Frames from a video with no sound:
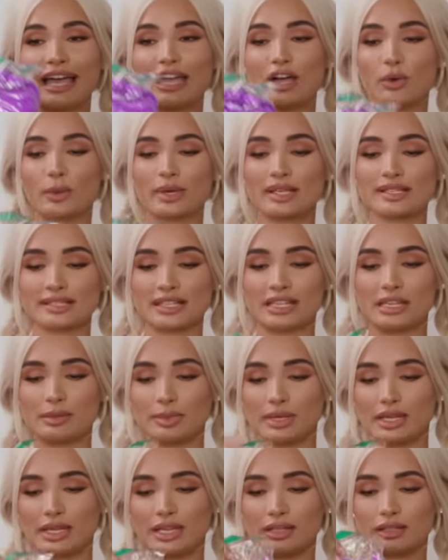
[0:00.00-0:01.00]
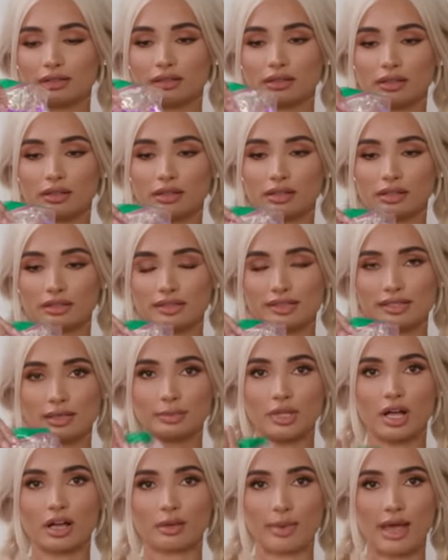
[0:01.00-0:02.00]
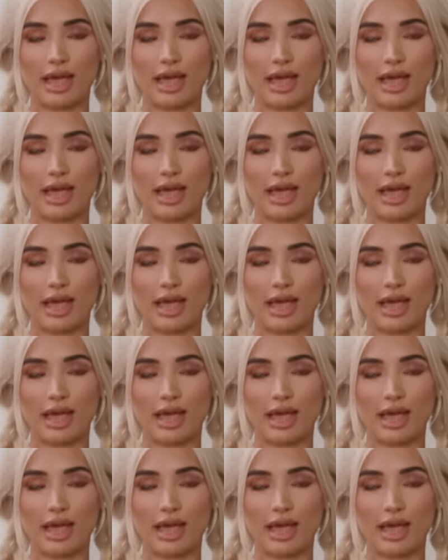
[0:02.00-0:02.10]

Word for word: I always keep it in a little Ziploc